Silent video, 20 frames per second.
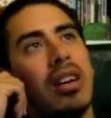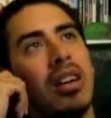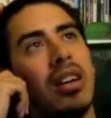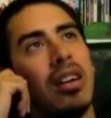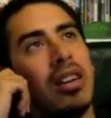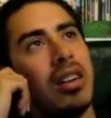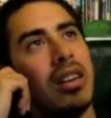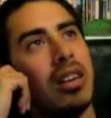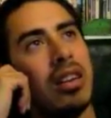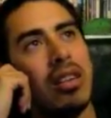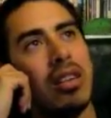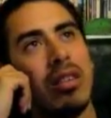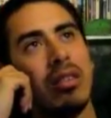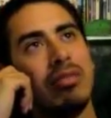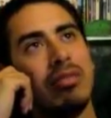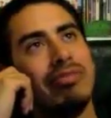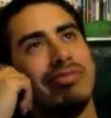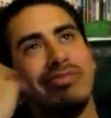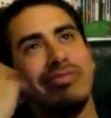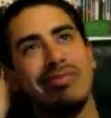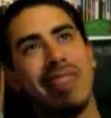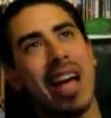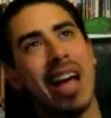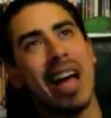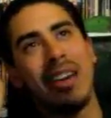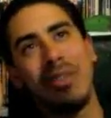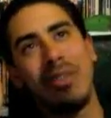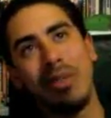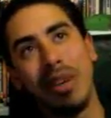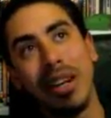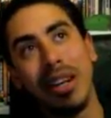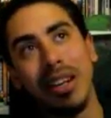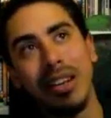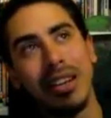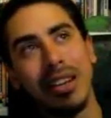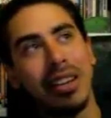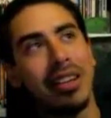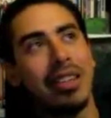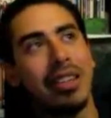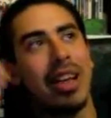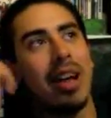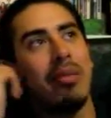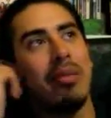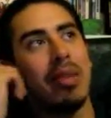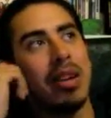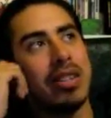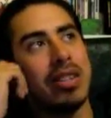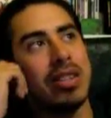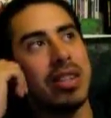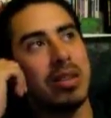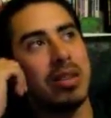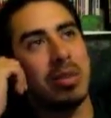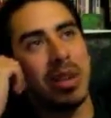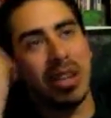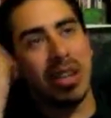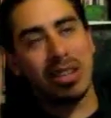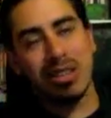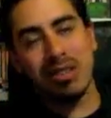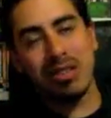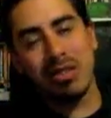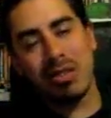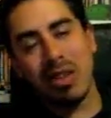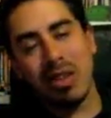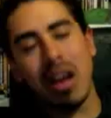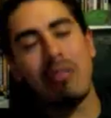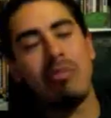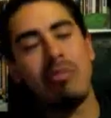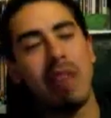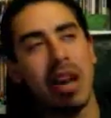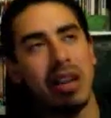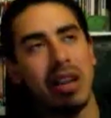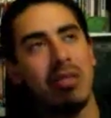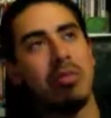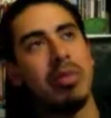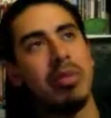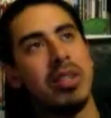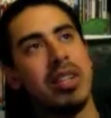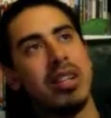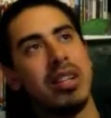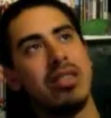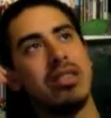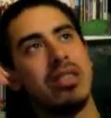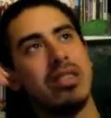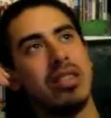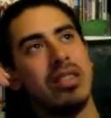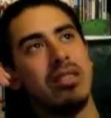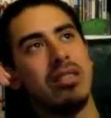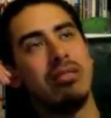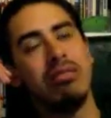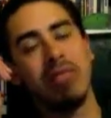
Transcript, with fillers: you know not really that much anymore because you do have Michael potentially,